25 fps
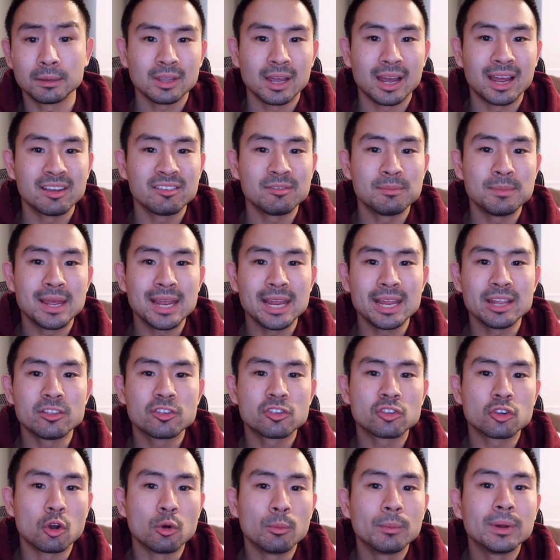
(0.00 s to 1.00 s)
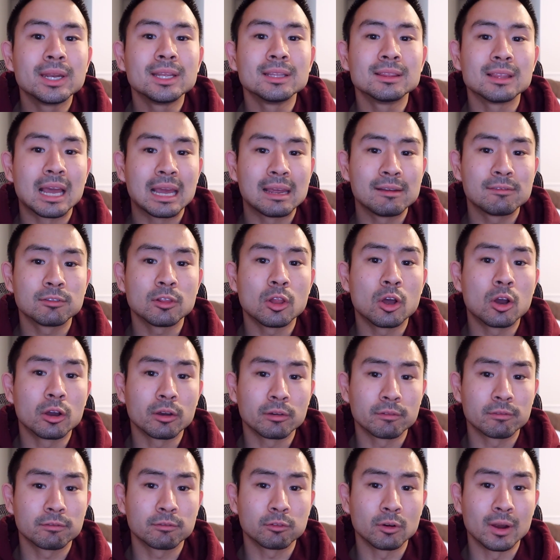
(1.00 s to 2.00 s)
I've made so many
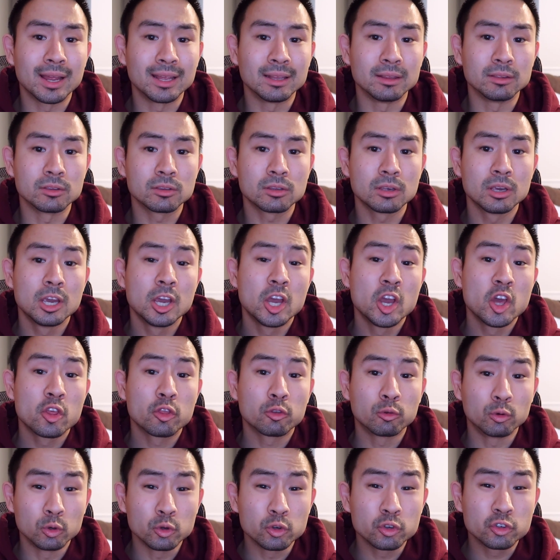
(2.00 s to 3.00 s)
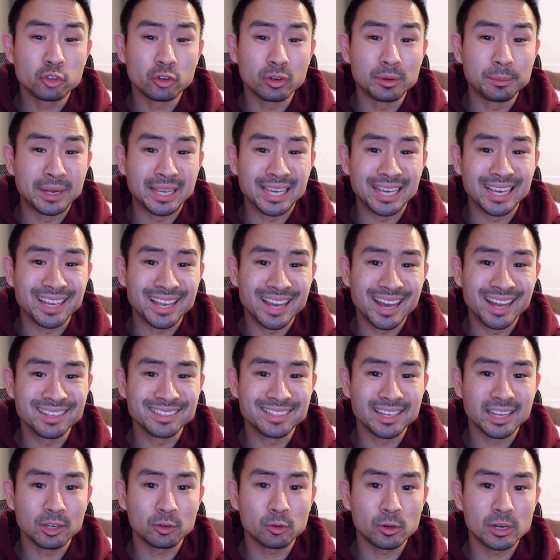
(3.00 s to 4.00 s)
lifelong friends through streaming and
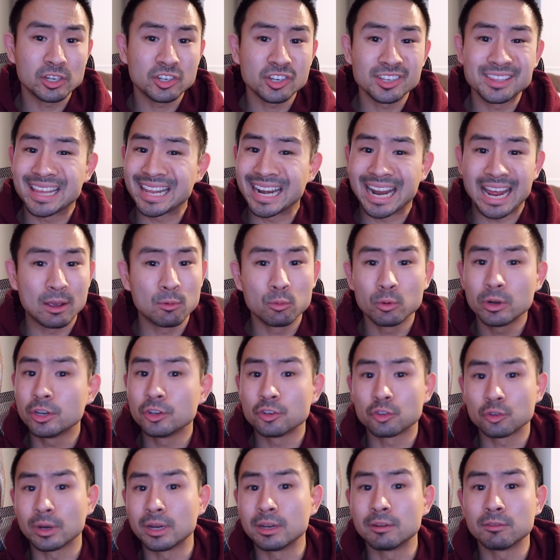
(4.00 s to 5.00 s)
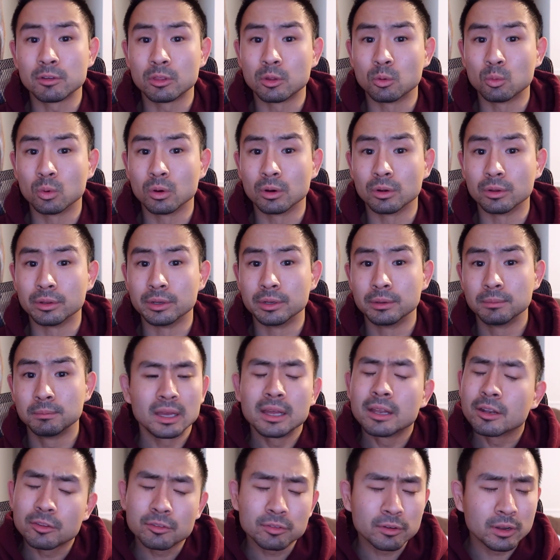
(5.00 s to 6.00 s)
content creation that I wouldn't trade for the world.
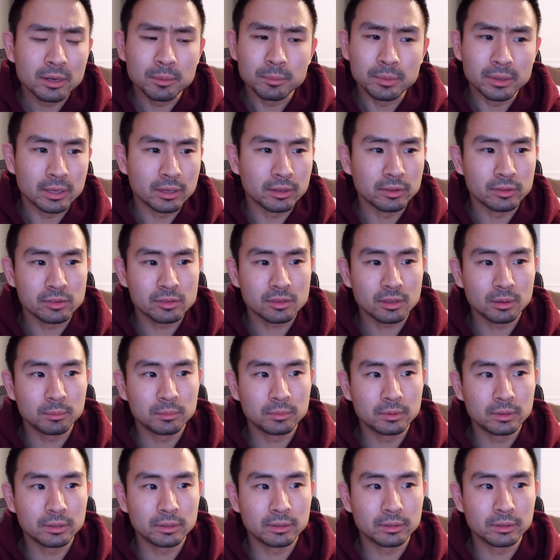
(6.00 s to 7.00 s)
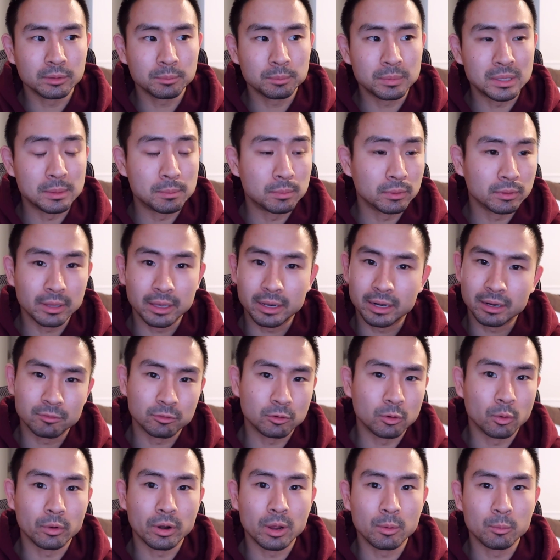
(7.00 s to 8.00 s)
And it's funny because some of the people that I've
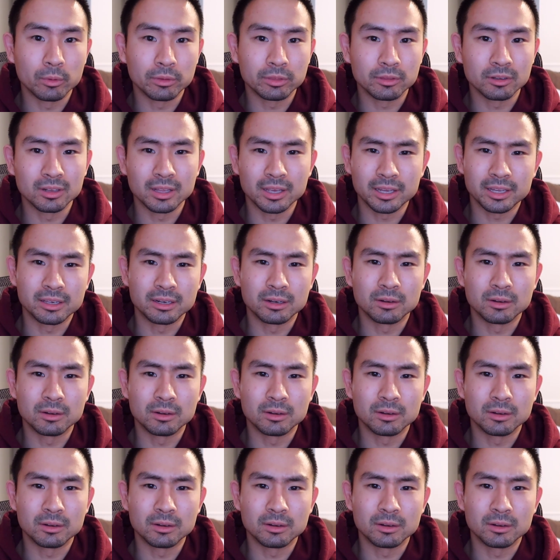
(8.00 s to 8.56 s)
grown up with, they're like, you